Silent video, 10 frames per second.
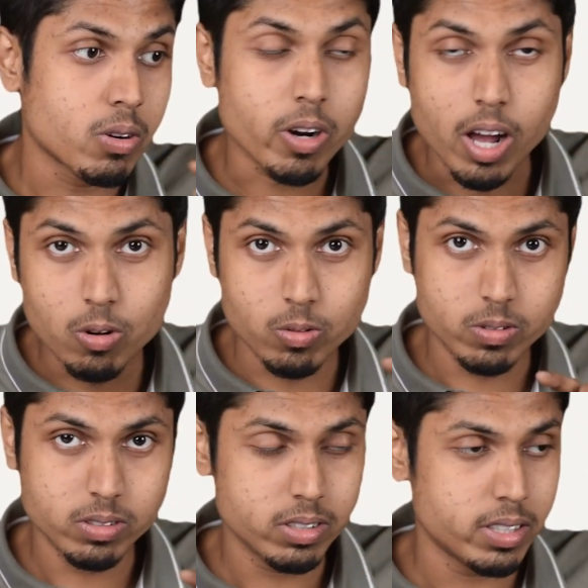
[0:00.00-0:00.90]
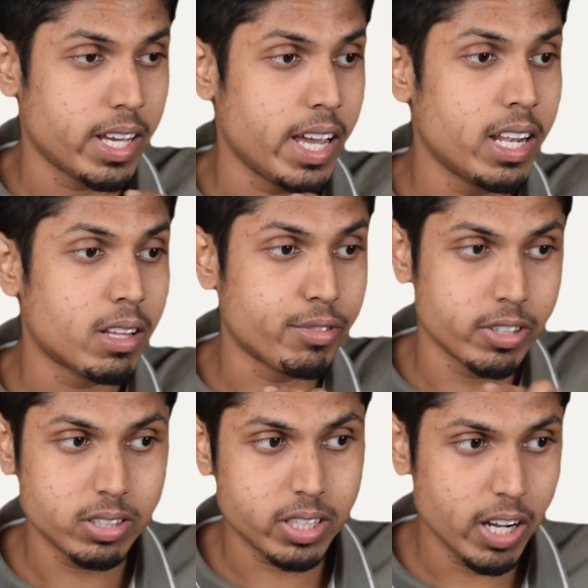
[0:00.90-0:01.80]
crowns in the
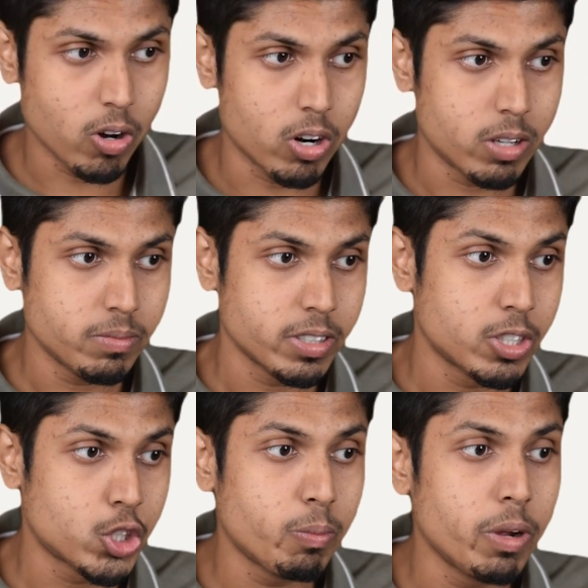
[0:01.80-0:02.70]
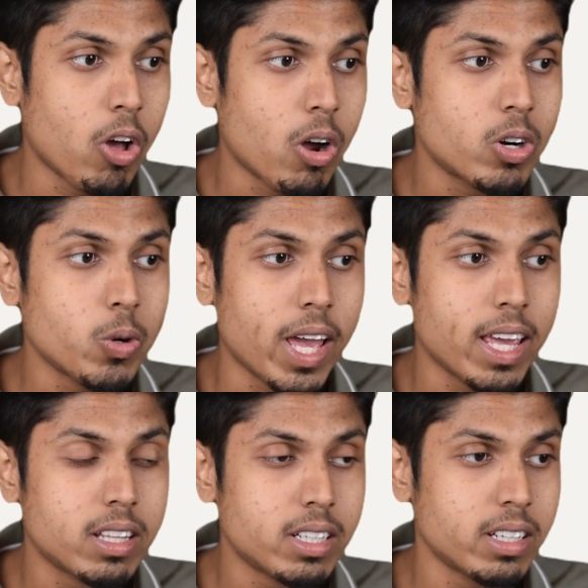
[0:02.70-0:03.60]
first three columns should belong to
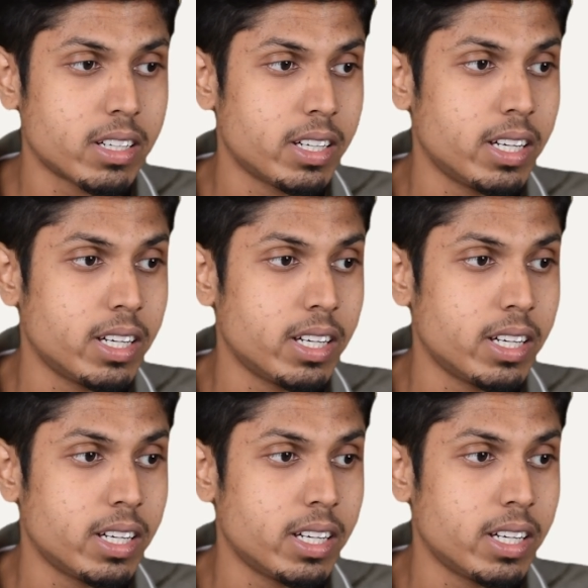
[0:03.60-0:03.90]
either